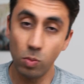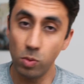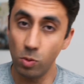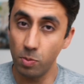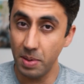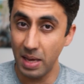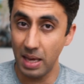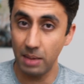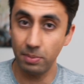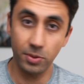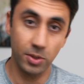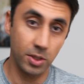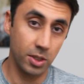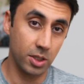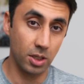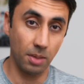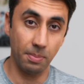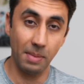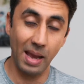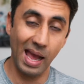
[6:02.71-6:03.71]
we'll be able to
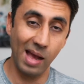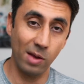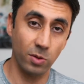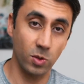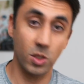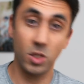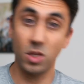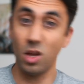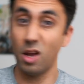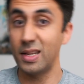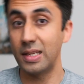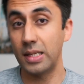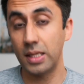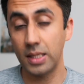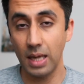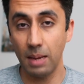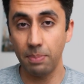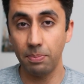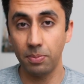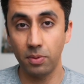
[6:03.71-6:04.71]
somehow
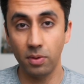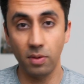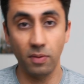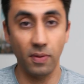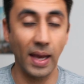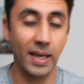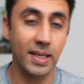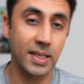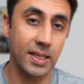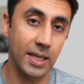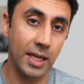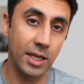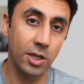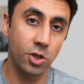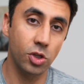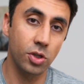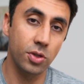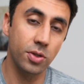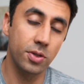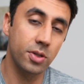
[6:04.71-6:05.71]
sidestep the
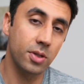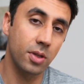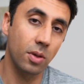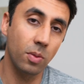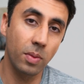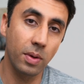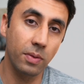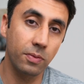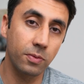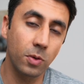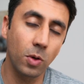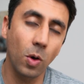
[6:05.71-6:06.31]
vaccinations that we've